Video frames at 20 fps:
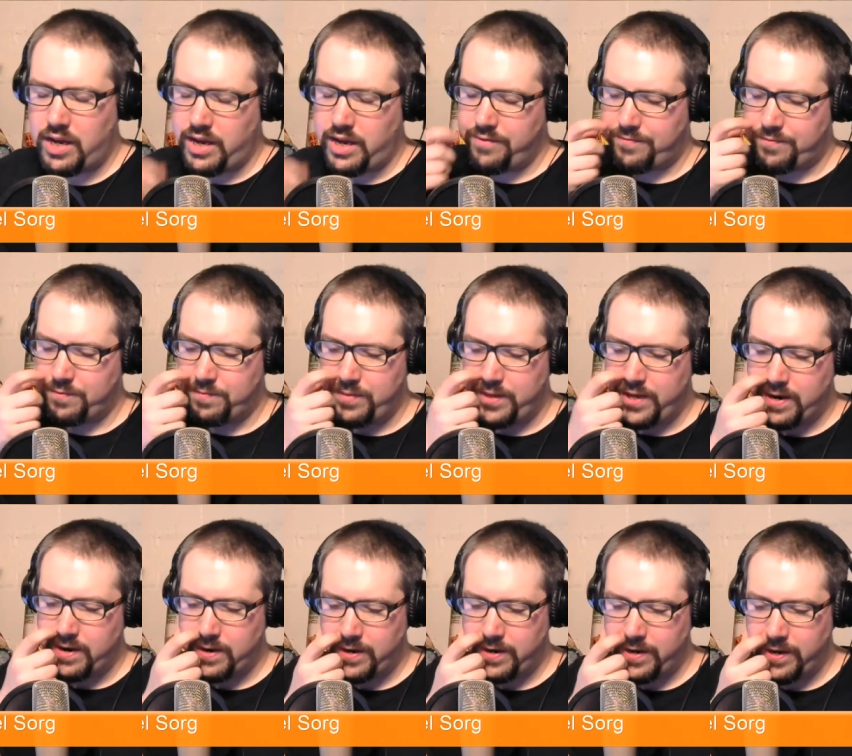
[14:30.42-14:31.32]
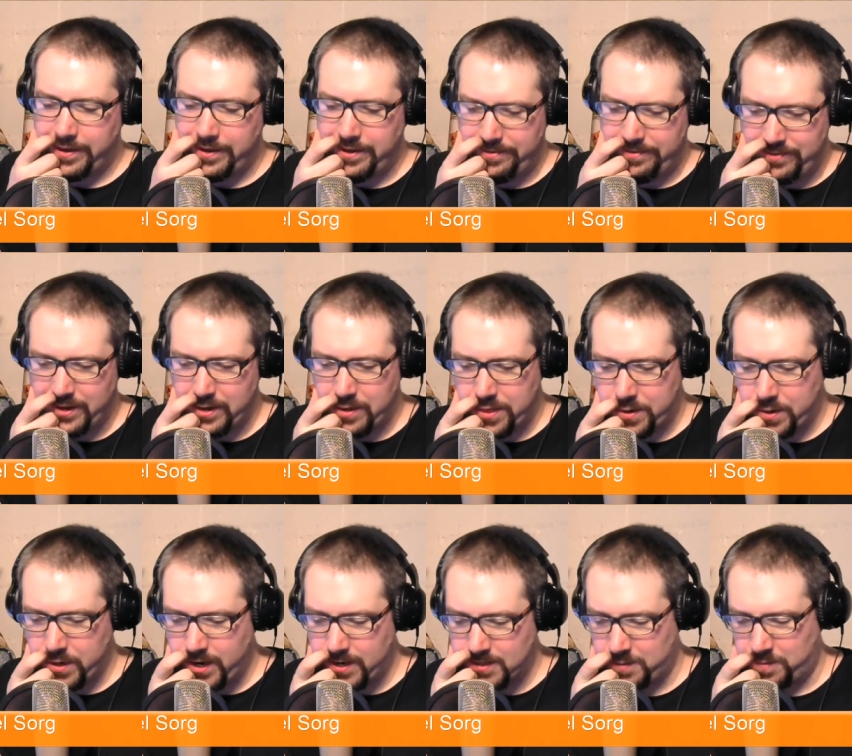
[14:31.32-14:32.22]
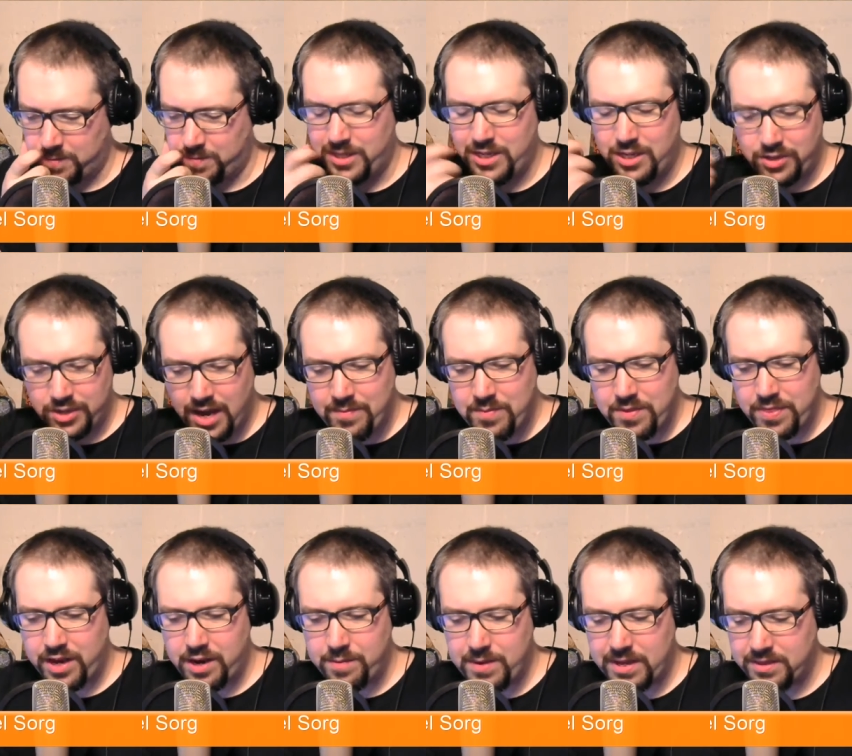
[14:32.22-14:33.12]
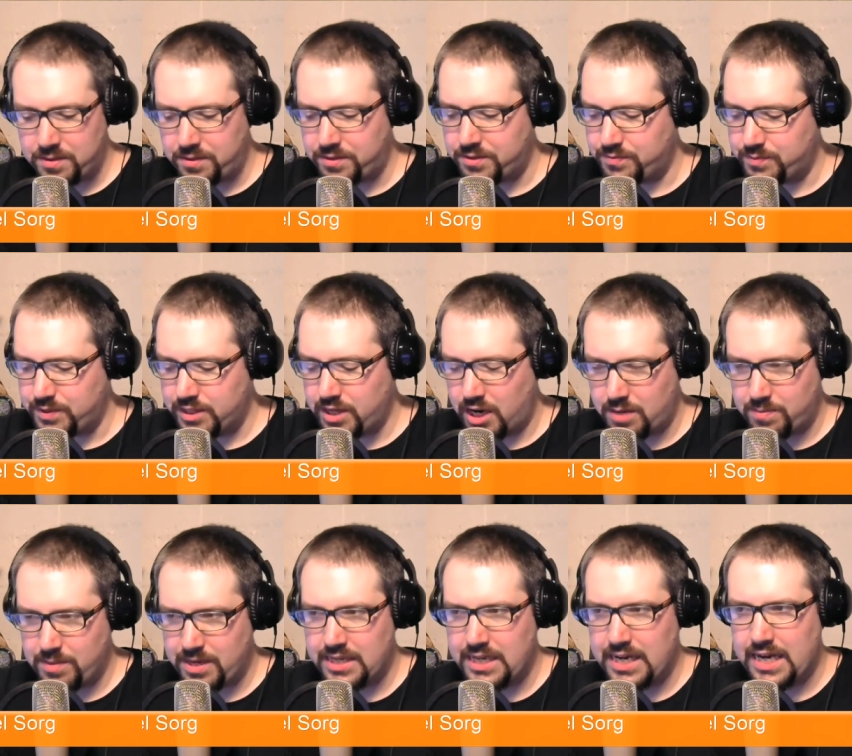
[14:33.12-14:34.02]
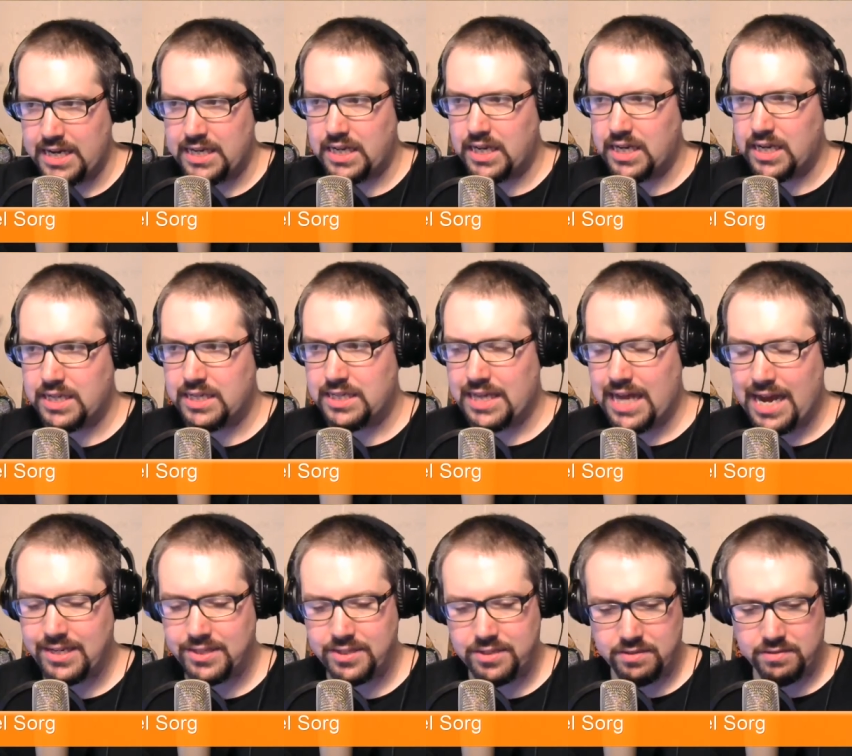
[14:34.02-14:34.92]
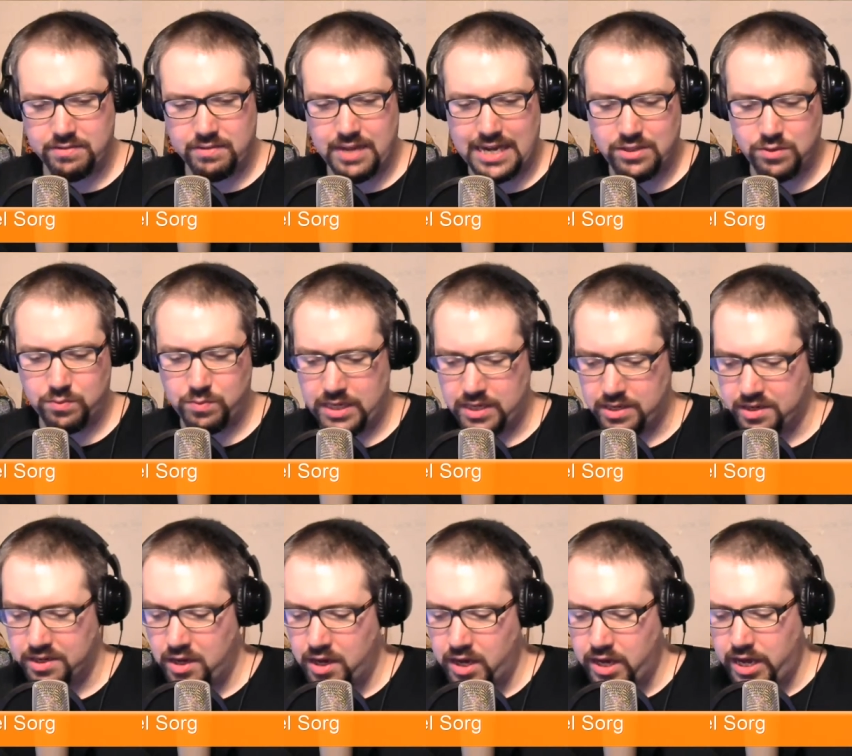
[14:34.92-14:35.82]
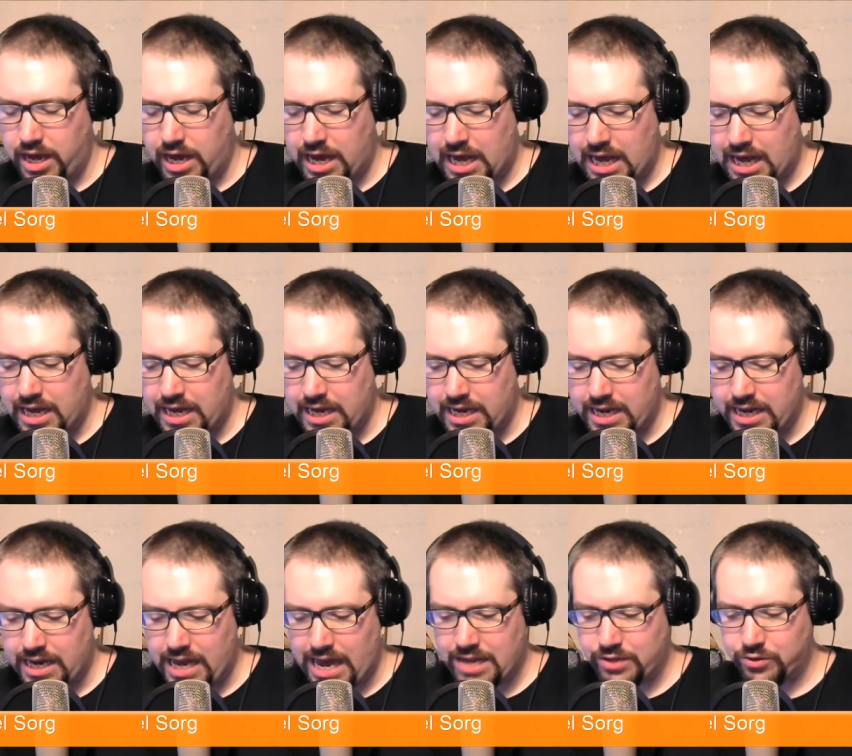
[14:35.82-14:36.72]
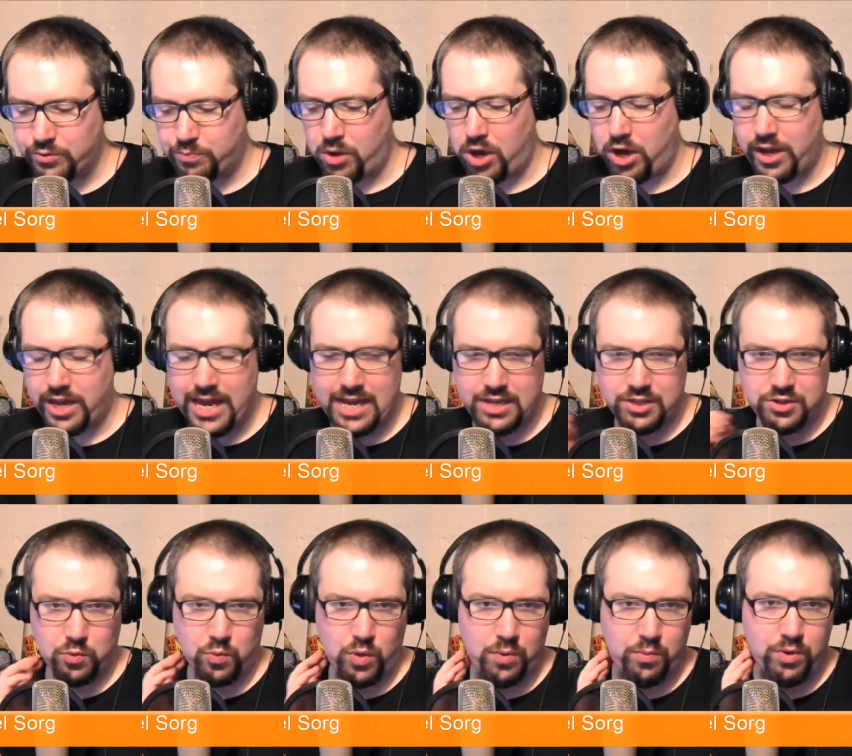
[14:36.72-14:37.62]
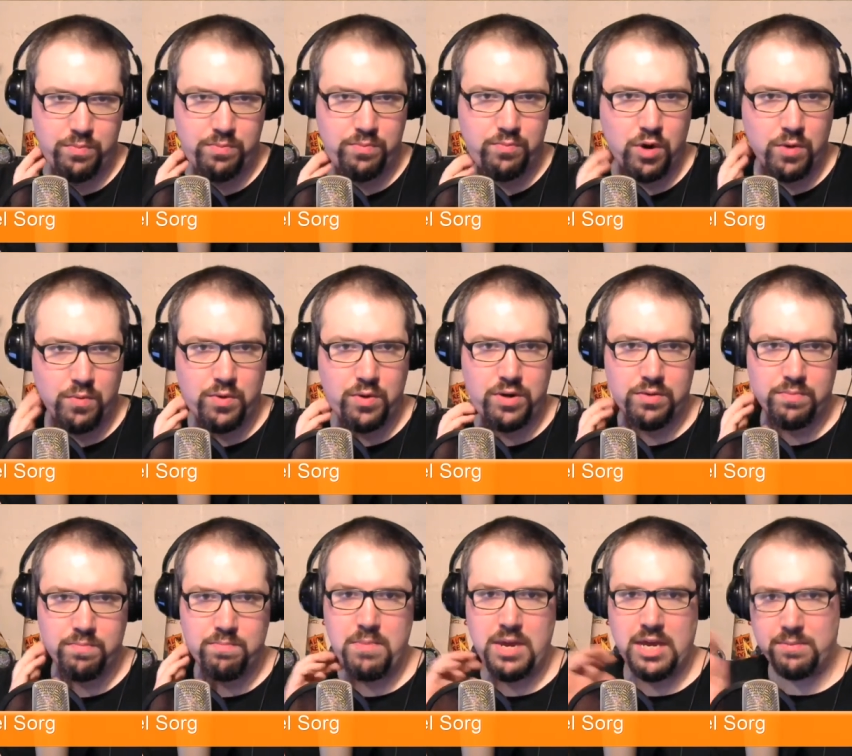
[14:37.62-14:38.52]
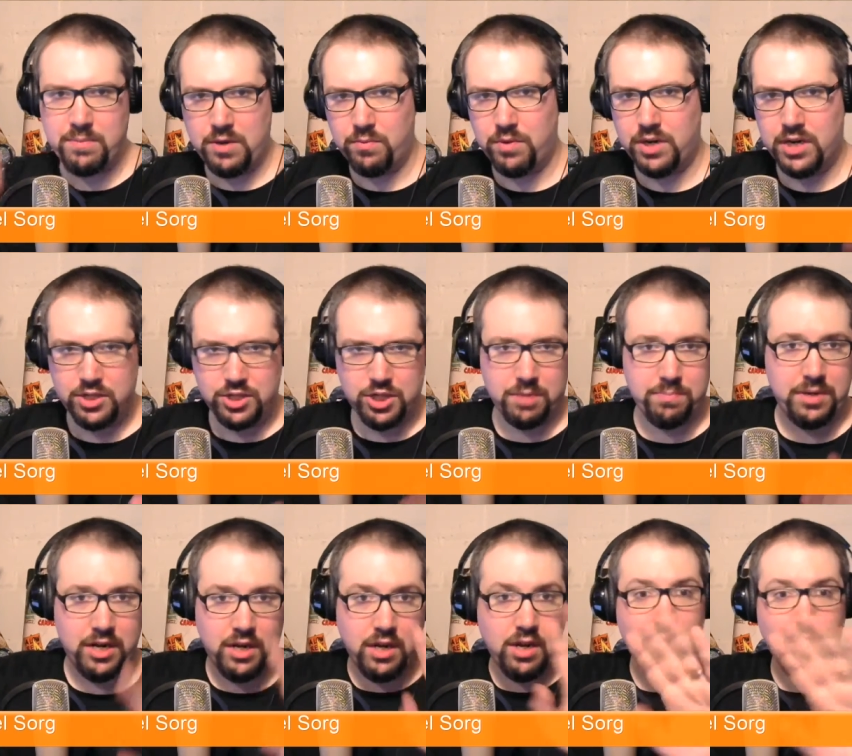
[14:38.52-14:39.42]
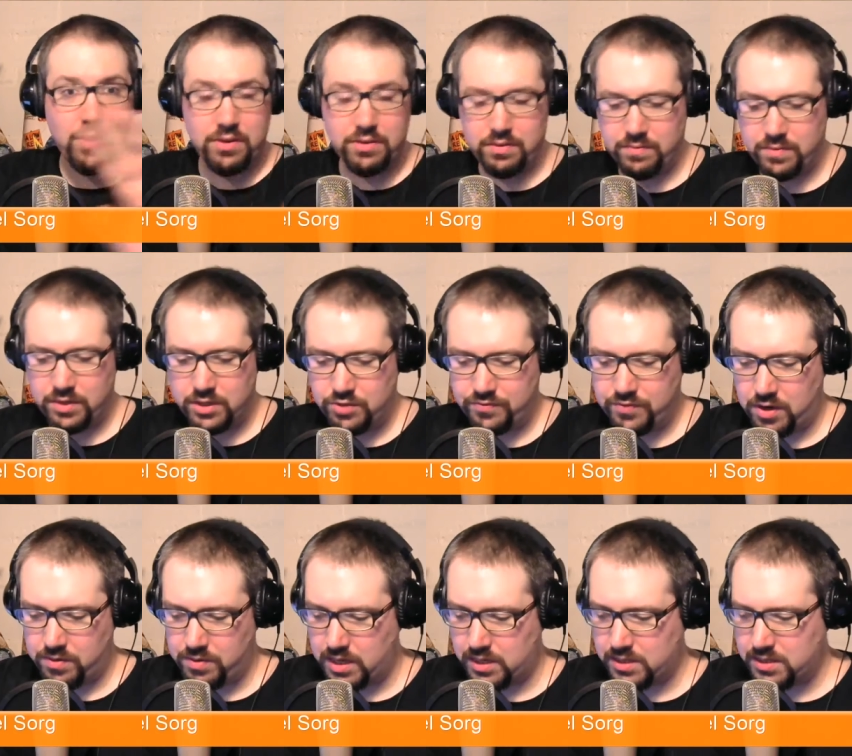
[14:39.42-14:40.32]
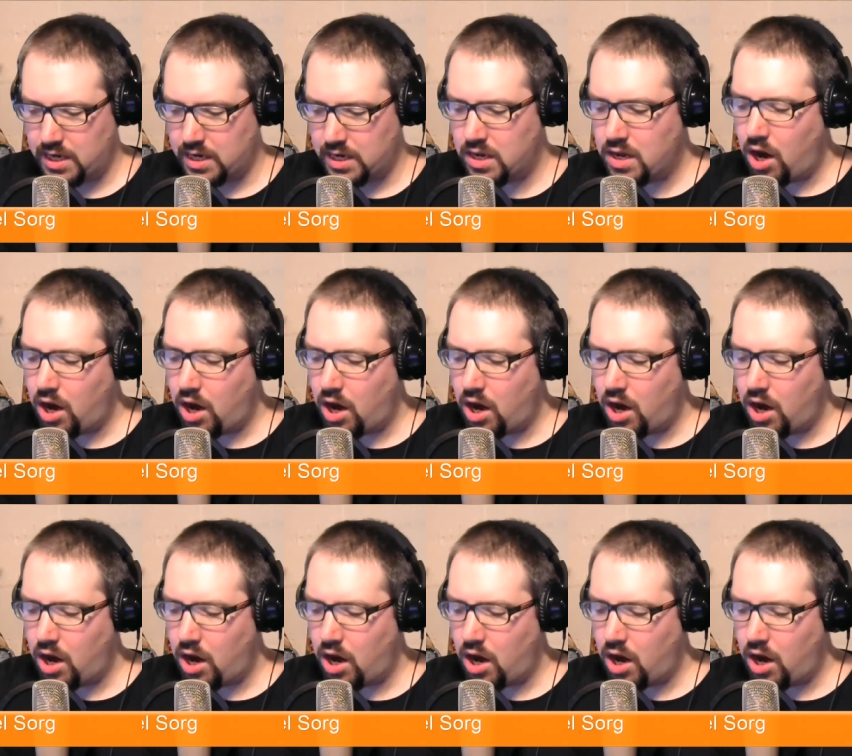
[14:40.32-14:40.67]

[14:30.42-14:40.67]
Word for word: And from there, if I can throw out some, I've been thinking about this since we talked about the idea last week. And as a podcaster, what would make me want to jump in? You know, other than what you've already said.